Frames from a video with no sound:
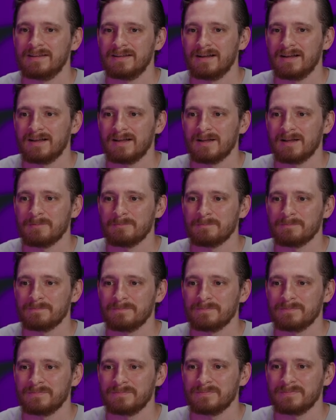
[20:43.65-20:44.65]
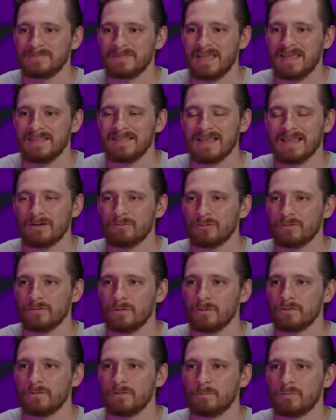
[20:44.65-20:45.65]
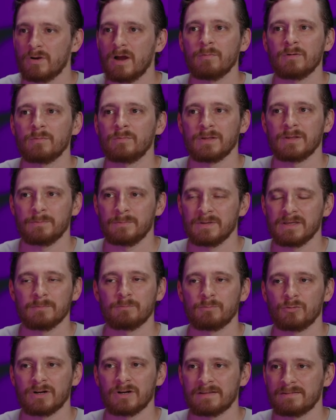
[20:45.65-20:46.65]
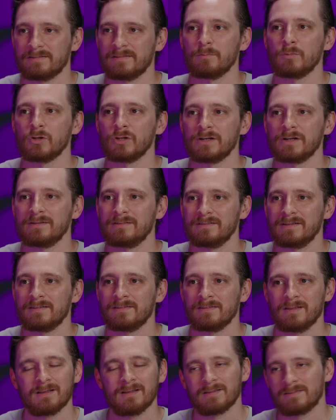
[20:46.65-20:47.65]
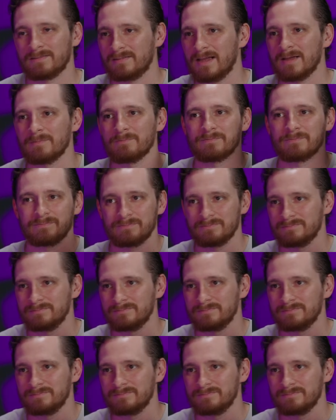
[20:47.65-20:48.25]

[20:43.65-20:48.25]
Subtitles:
And the end results will probably be pretty similar as long as I'm,